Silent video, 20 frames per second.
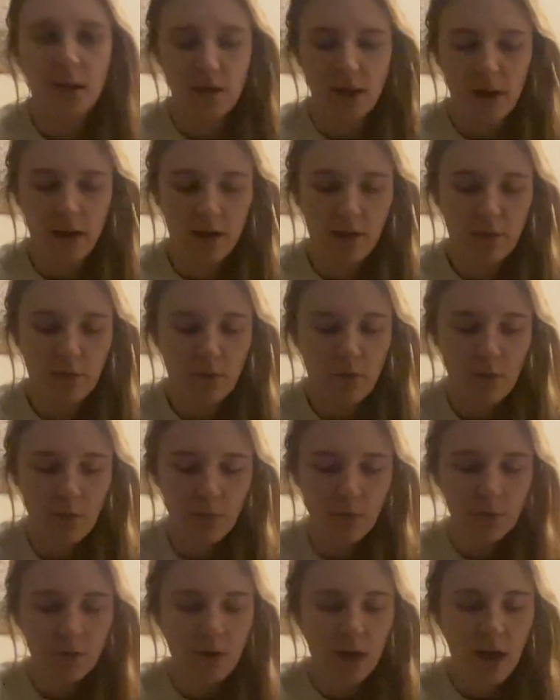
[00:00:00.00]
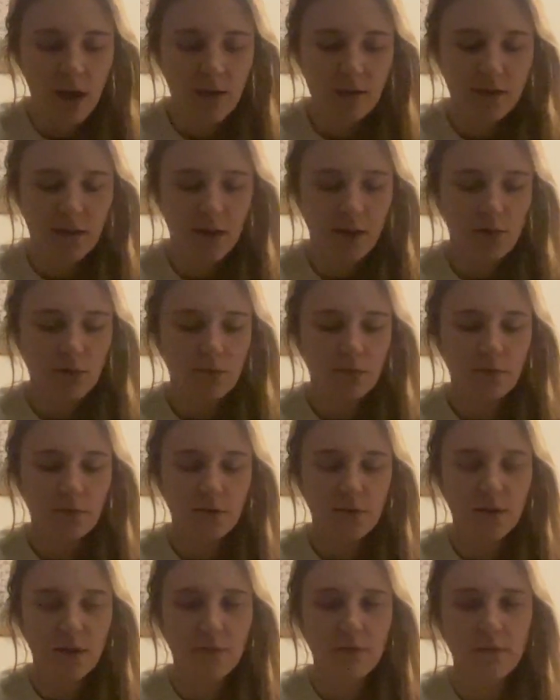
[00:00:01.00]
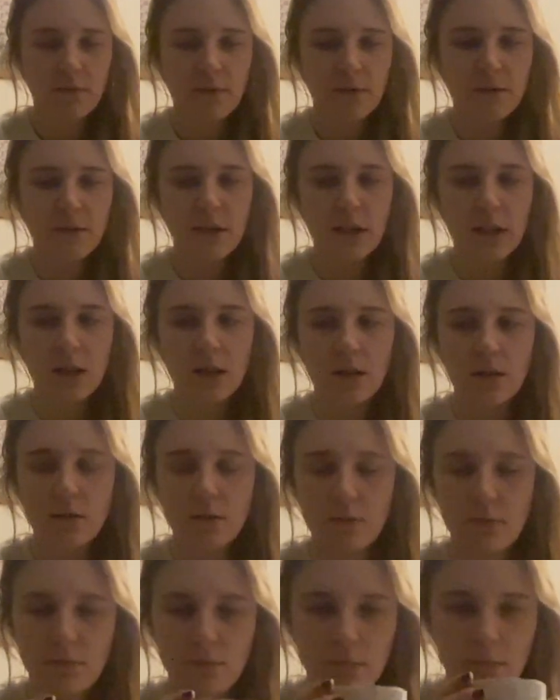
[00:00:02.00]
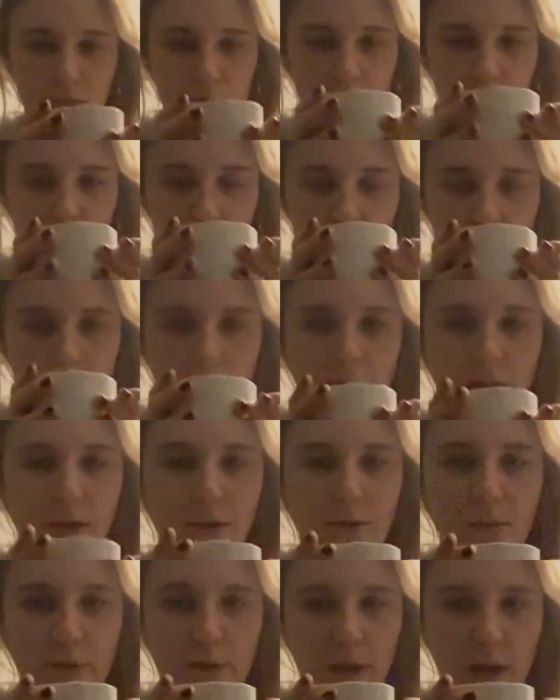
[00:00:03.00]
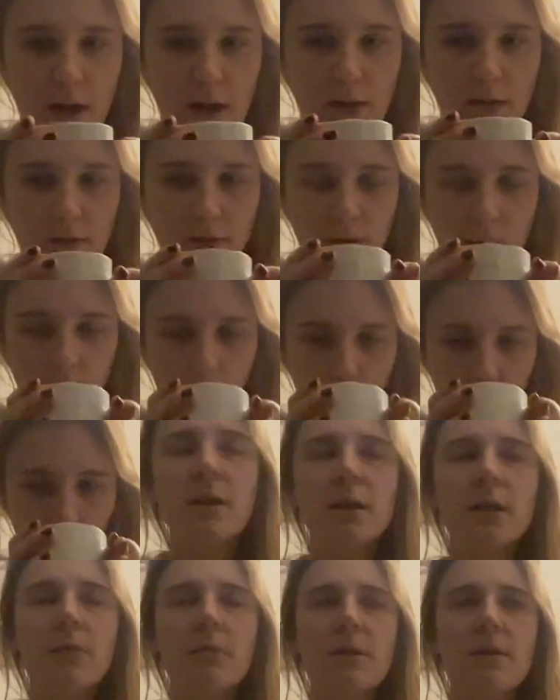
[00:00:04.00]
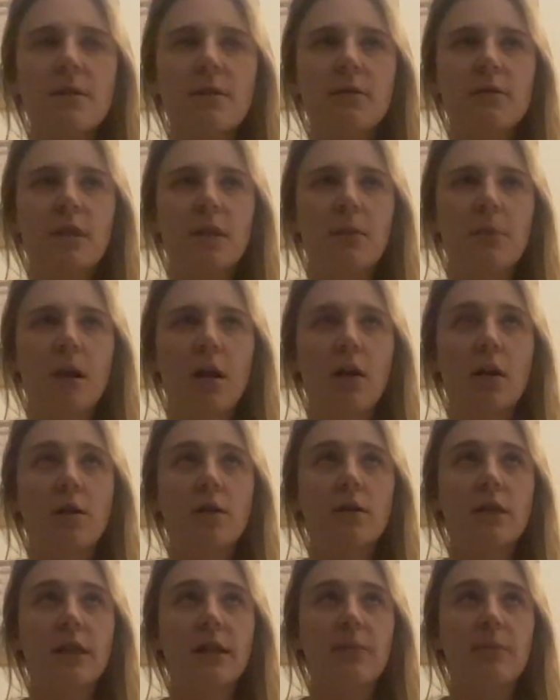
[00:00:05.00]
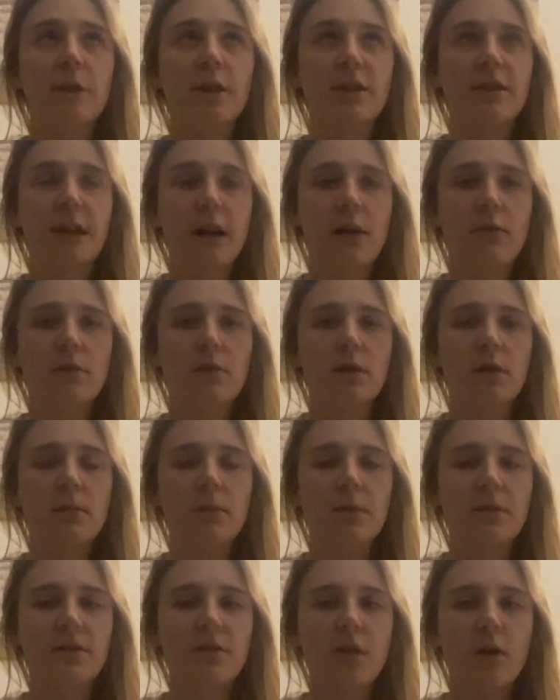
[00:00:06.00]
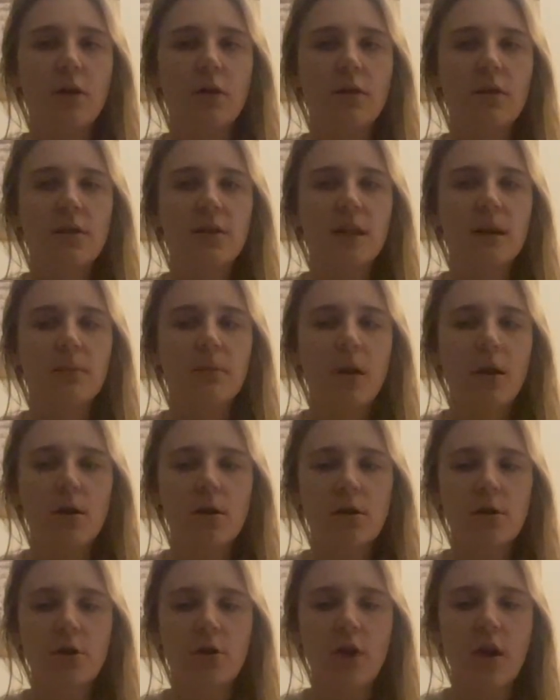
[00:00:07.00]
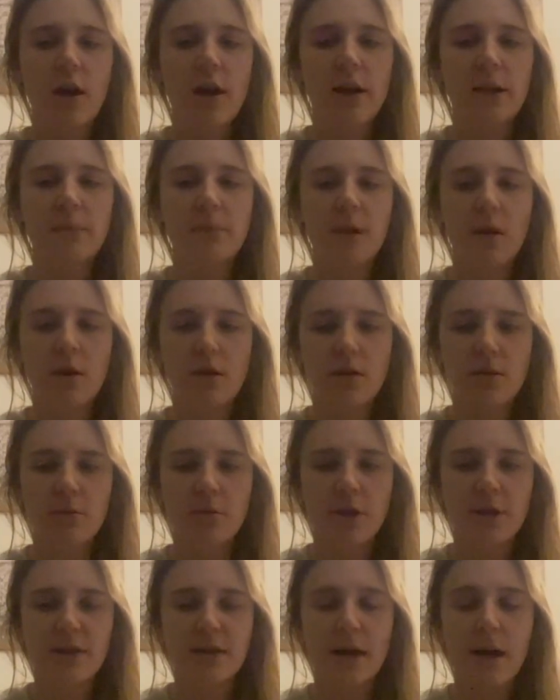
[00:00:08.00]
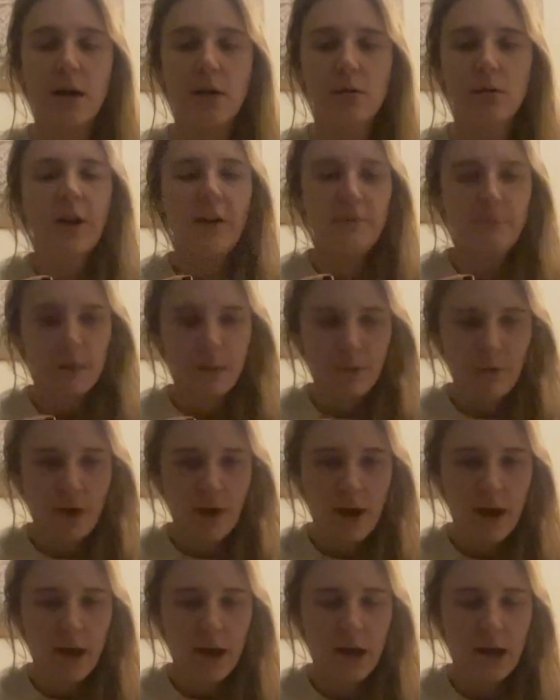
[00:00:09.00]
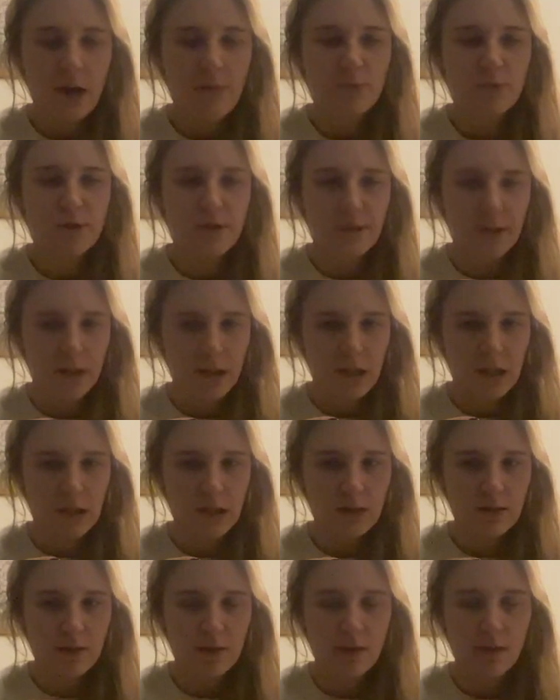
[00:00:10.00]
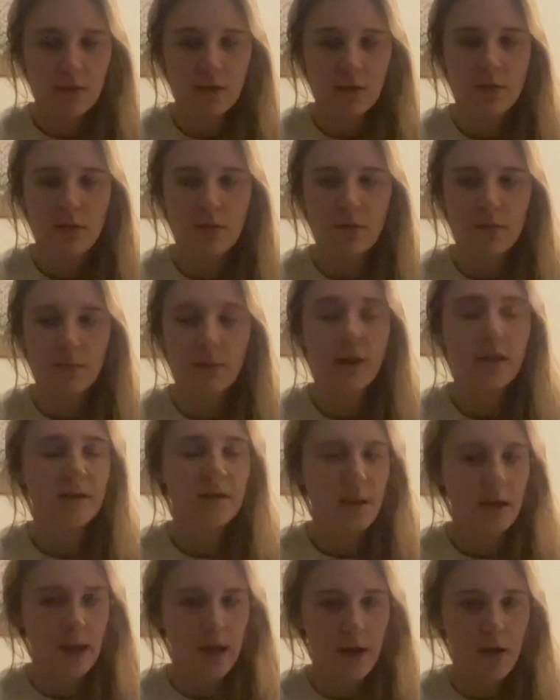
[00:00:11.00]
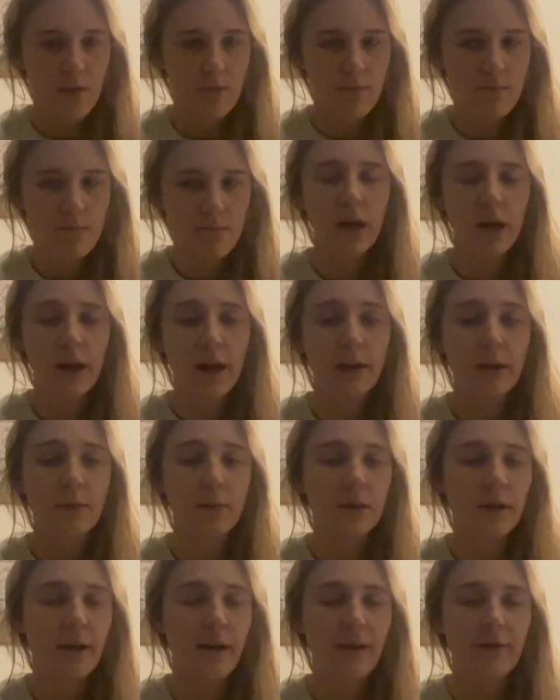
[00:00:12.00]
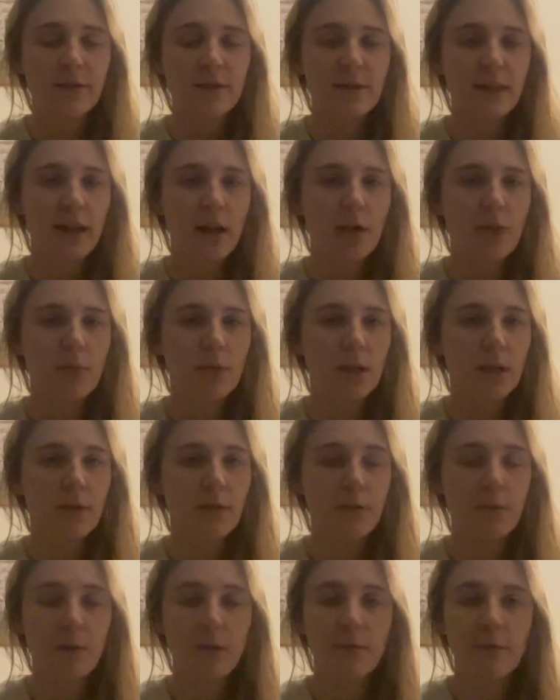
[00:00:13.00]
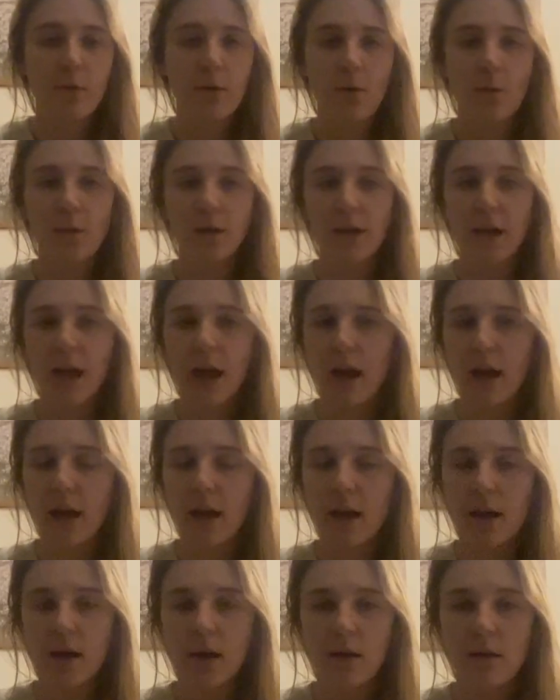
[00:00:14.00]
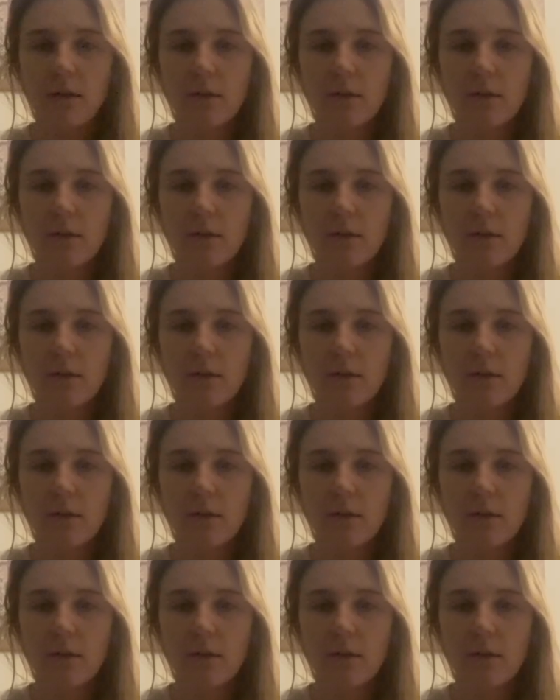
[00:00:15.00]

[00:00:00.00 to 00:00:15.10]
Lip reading: I have a Rumble class scheduled for 7:15, so I'm going to go to that. Telling myself that I'm not going to break down amidst all of this. I'm not going to cry, I'm not going to break down. I've been okay, I'm resilient, because I am. And I'm going to have to take out money for my 401k.